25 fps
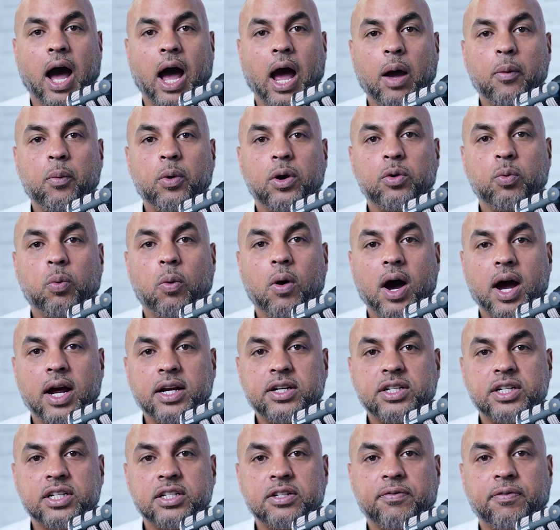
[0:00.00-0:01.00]
I would
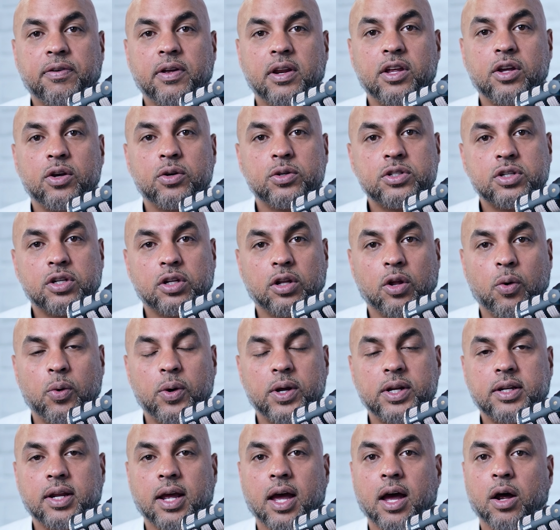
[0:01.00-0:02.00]
watch this video, slow
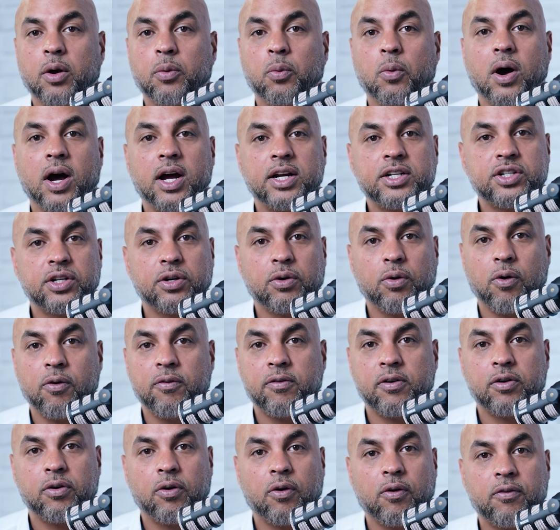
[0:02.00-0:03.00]
it down, watch it
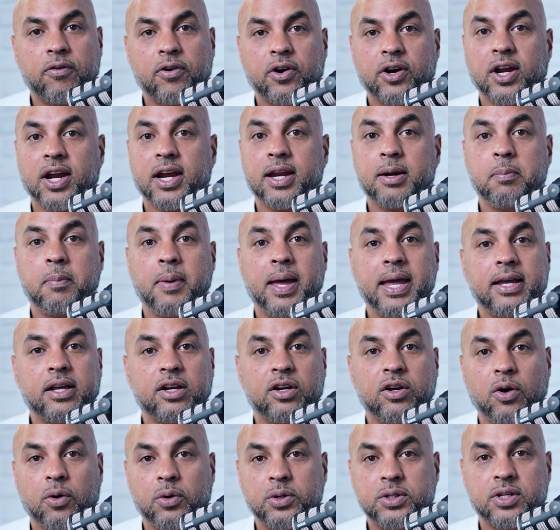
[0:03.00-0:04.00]
over and over again, make
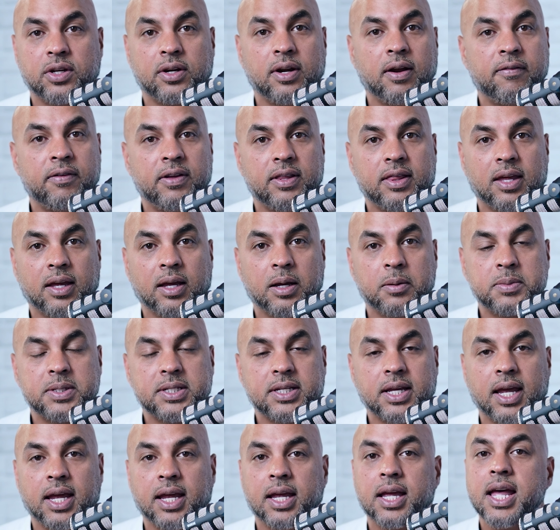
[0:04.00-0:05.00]
notes on everything I'm
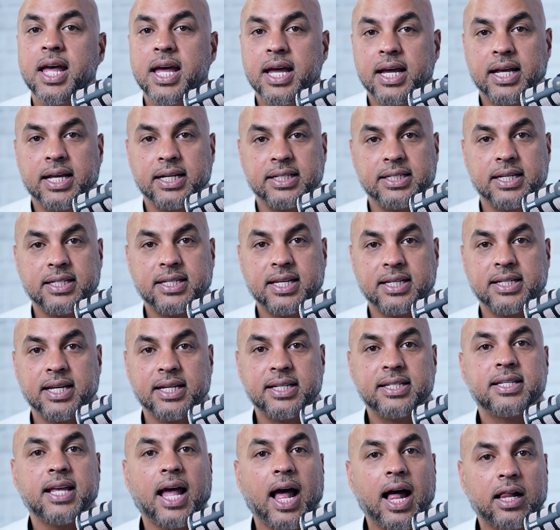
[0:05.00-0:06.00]
saying, because this is
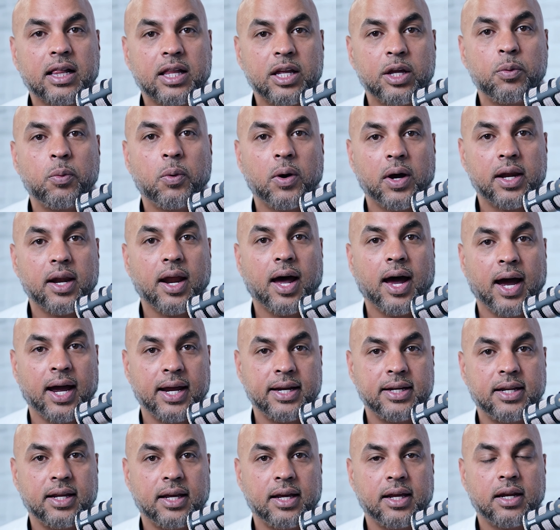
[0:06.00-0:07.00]
exactly what I
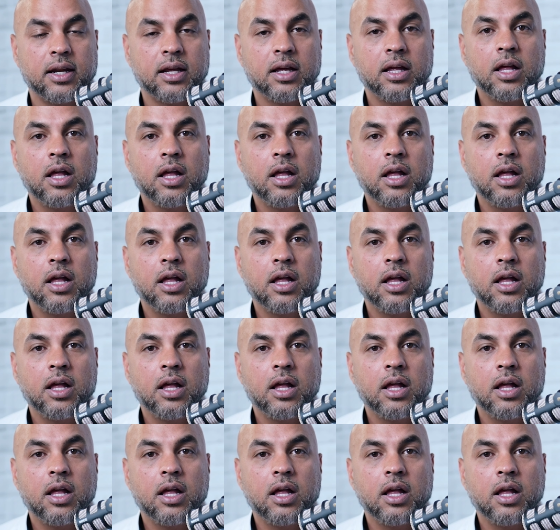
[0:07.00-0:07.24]
did.